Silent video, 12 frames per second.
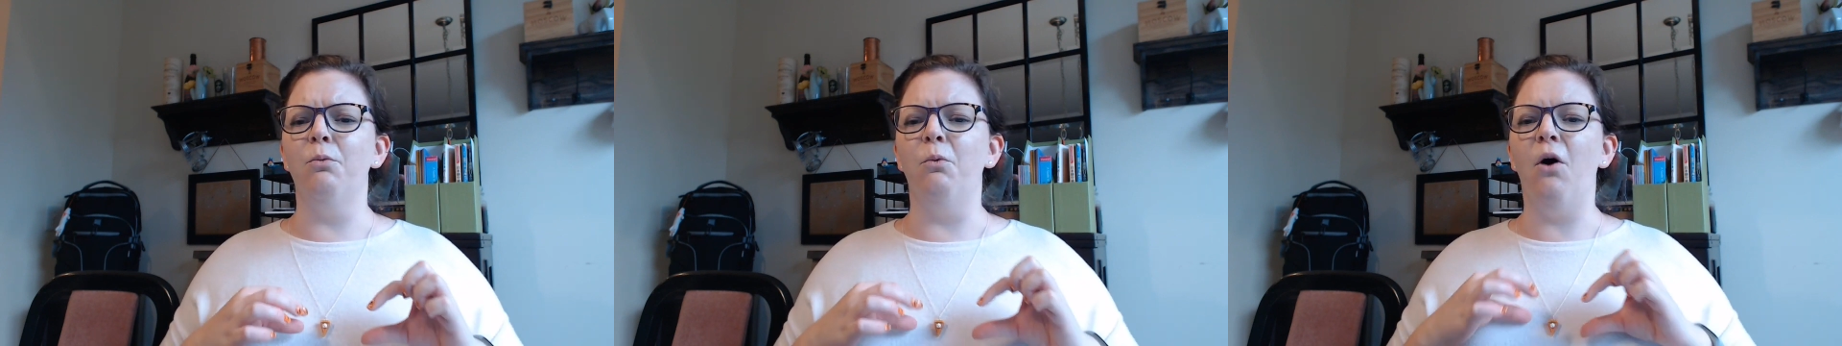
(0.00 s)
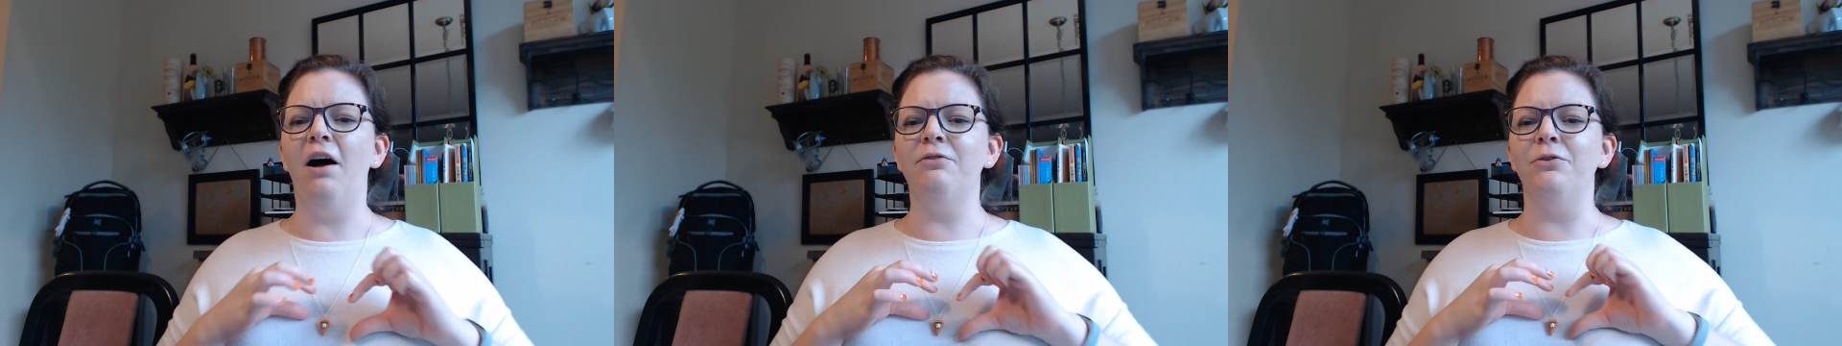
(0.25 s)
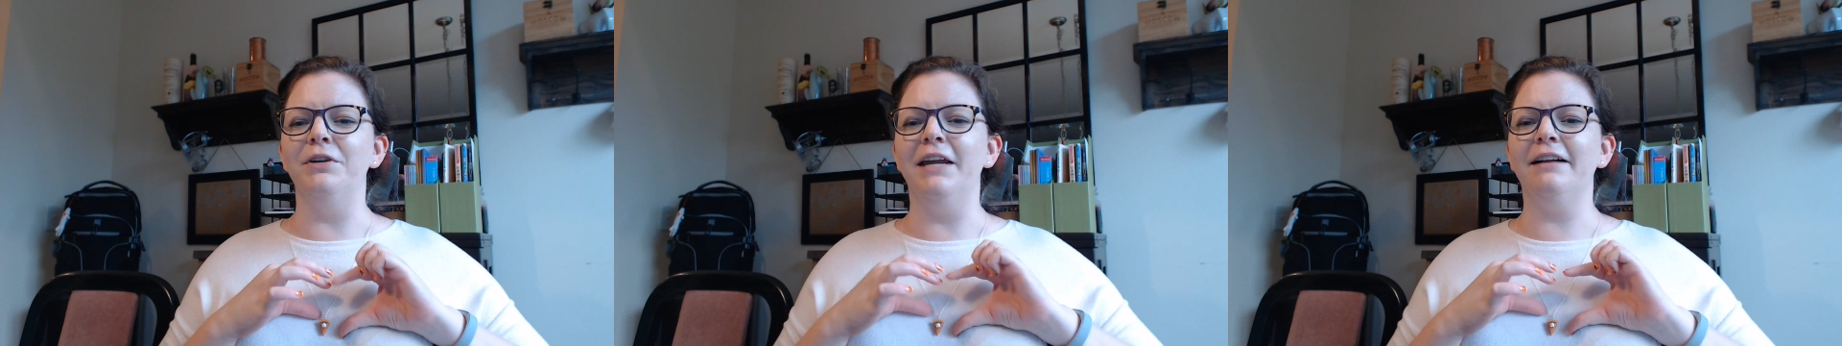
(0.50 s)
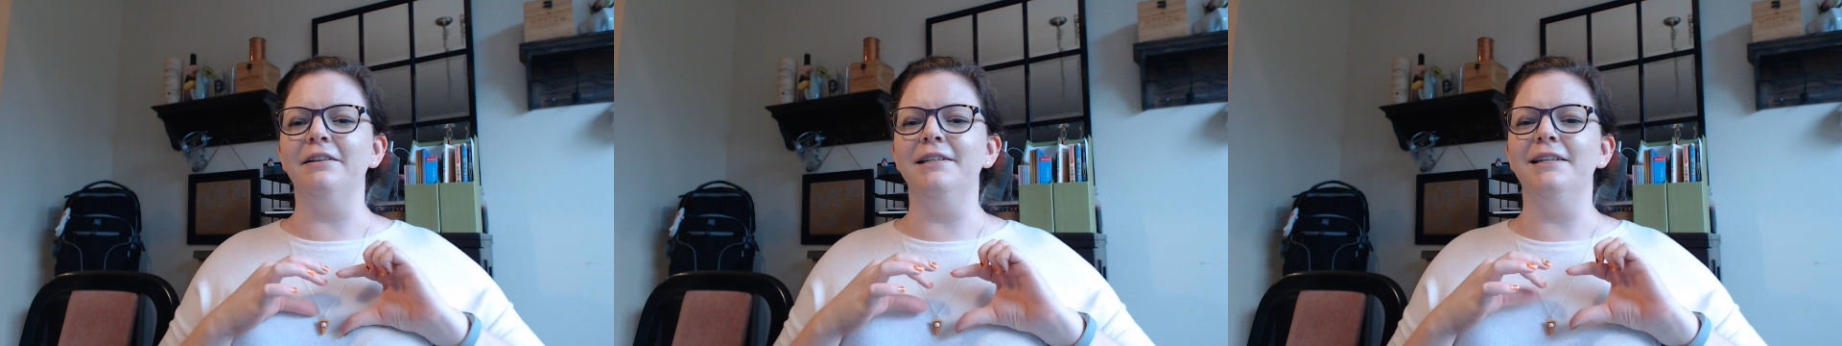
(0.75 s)
waffle
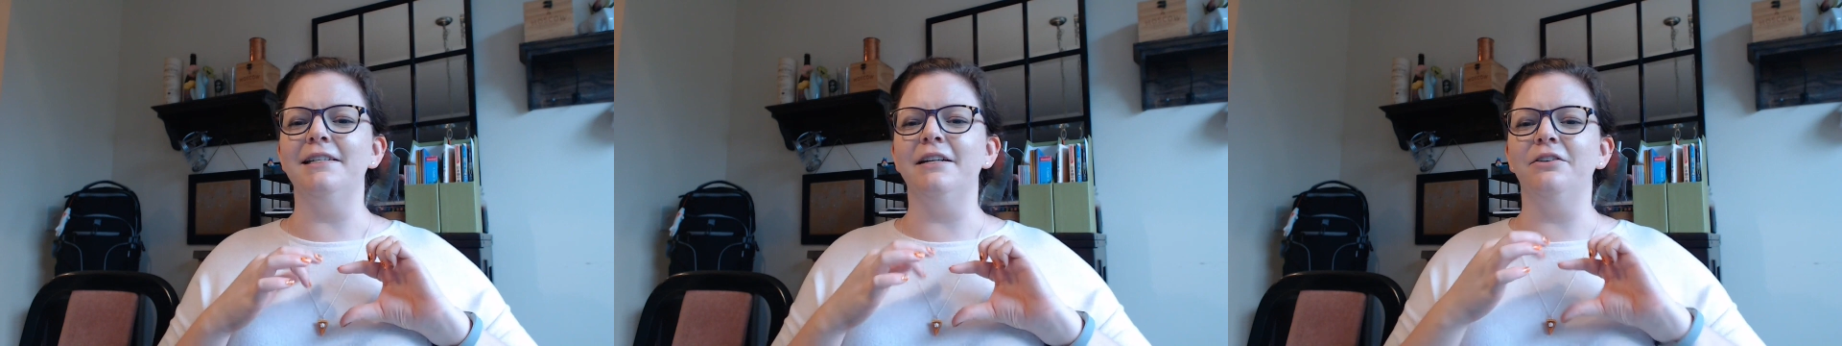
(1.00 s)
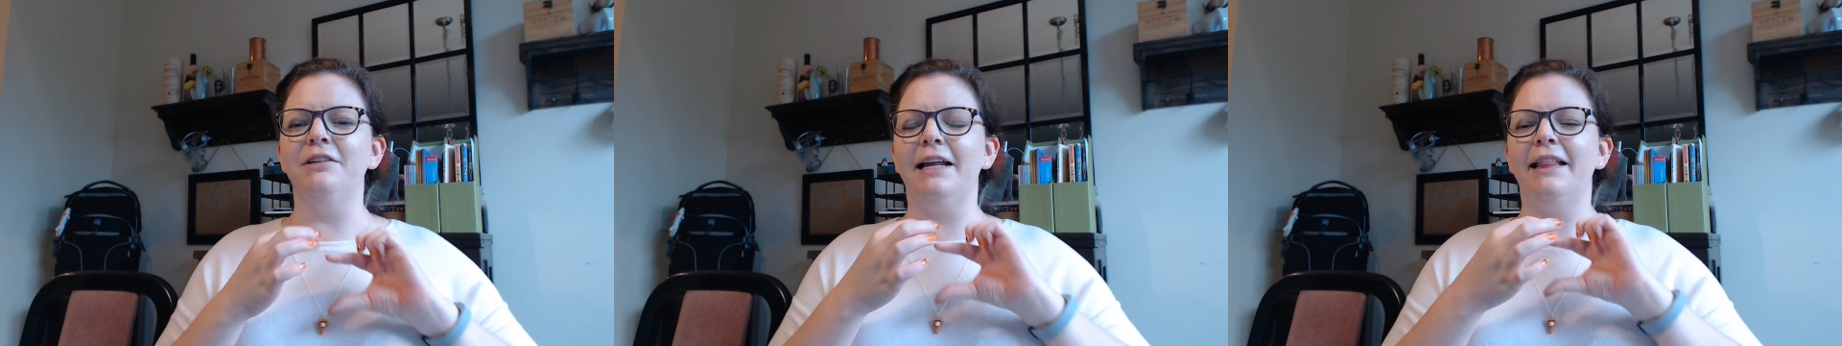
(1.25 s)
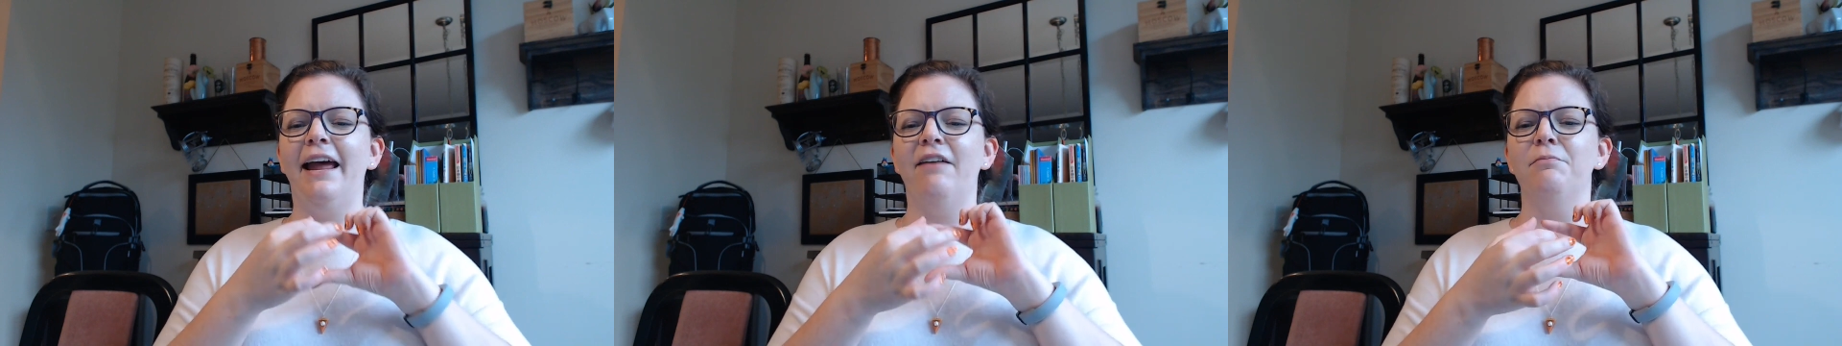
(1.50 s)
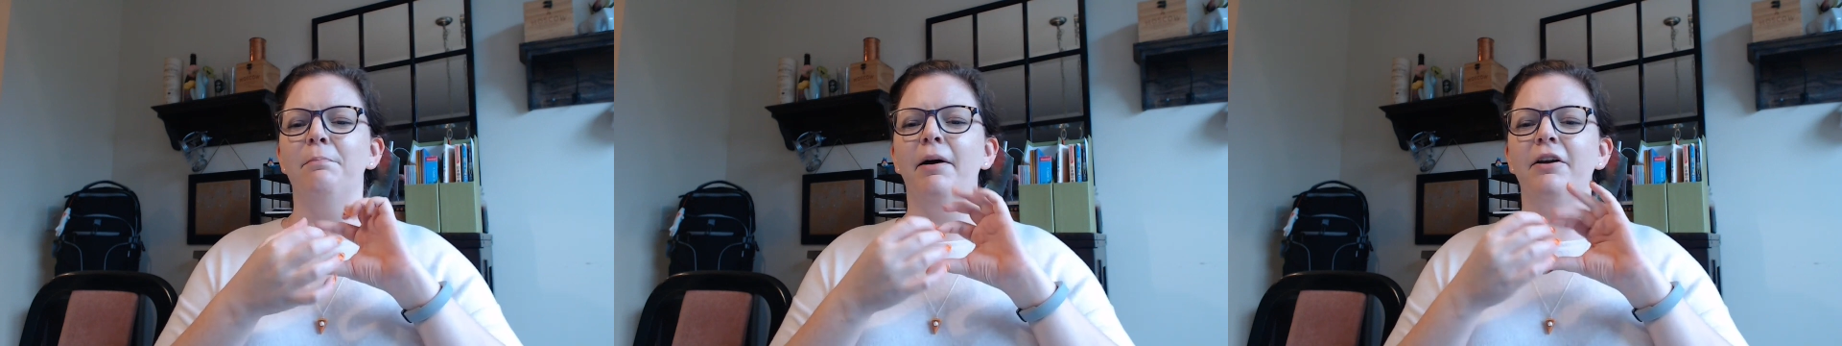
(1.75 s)
necklaces that look like they
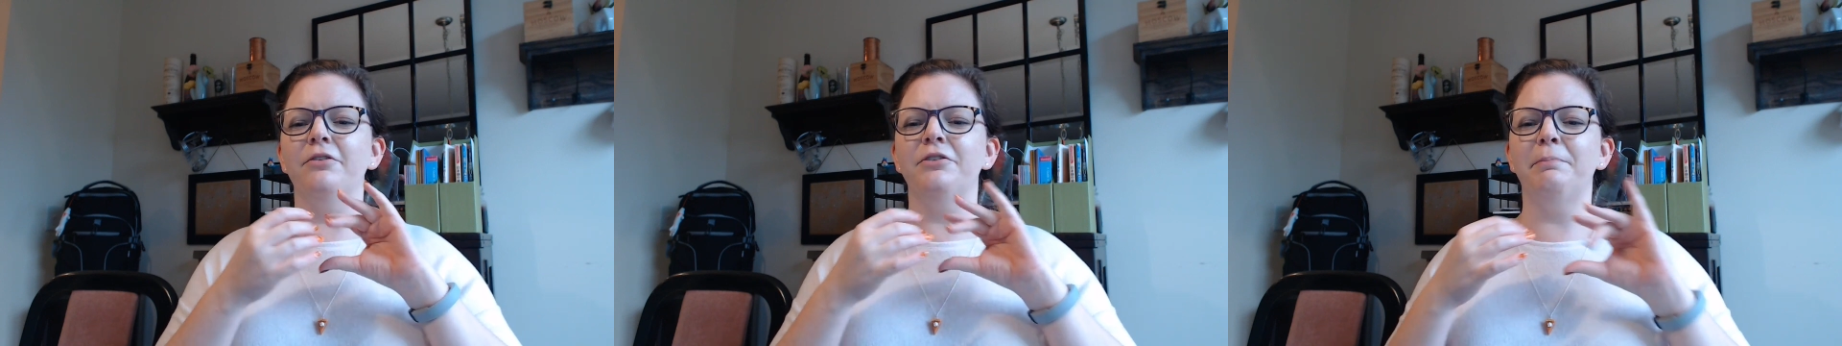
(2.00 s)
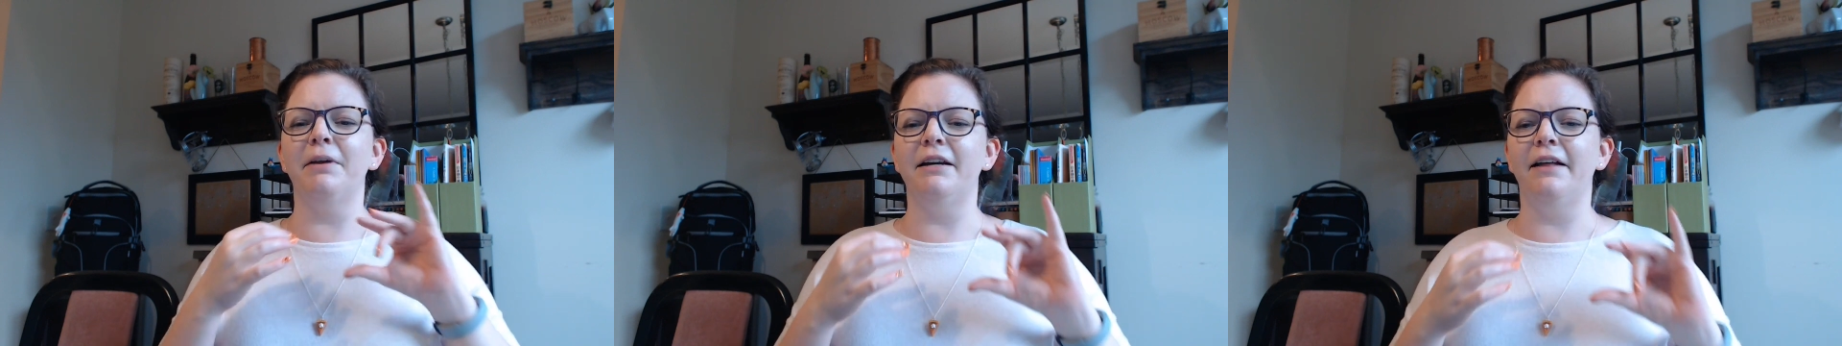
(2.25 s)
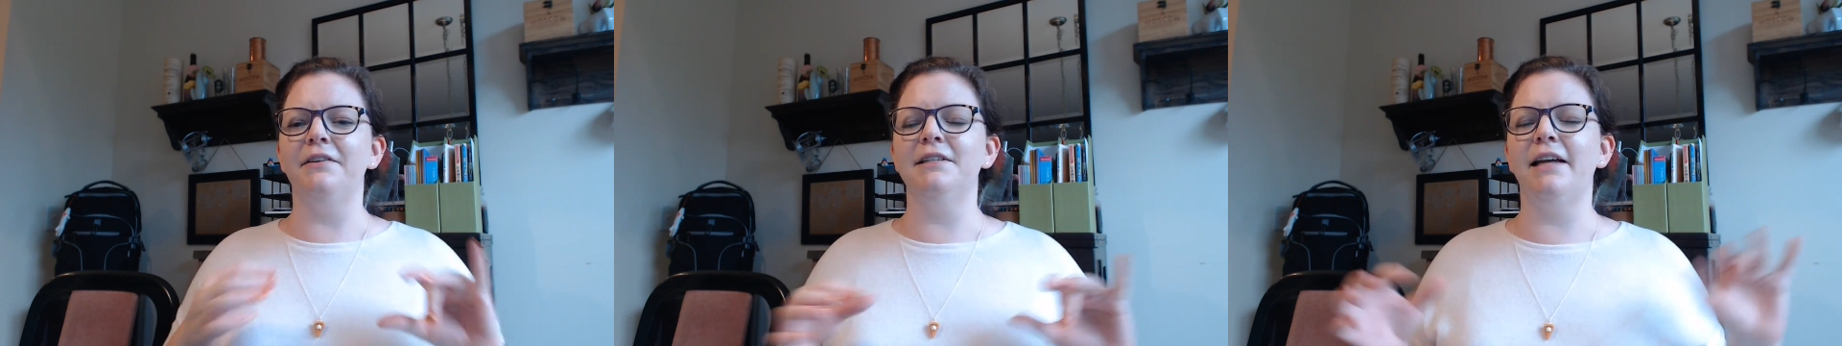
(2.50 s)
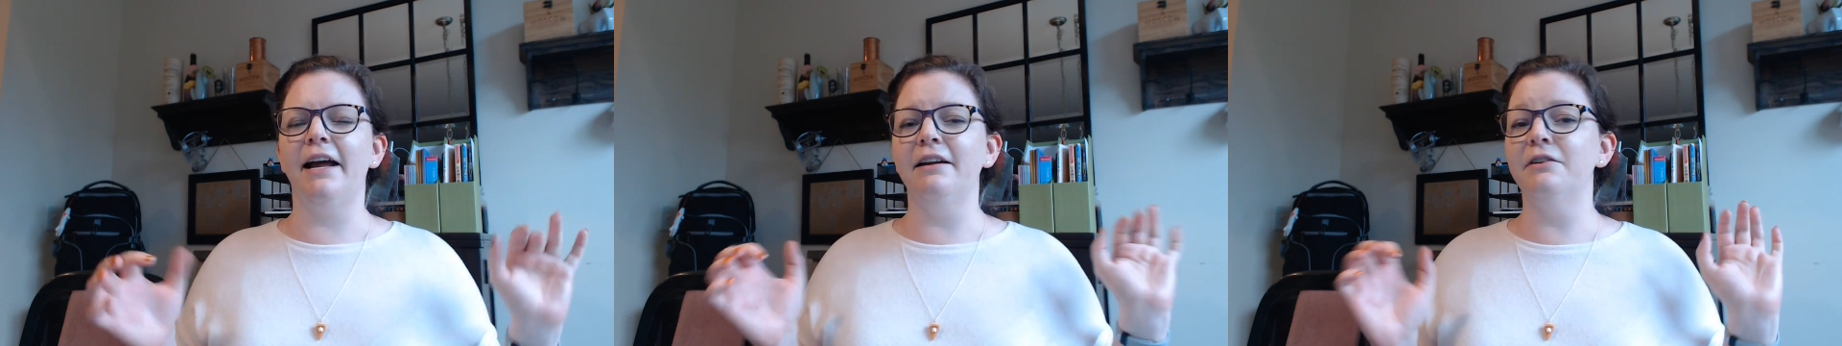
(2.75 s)
have butter dripping down the side.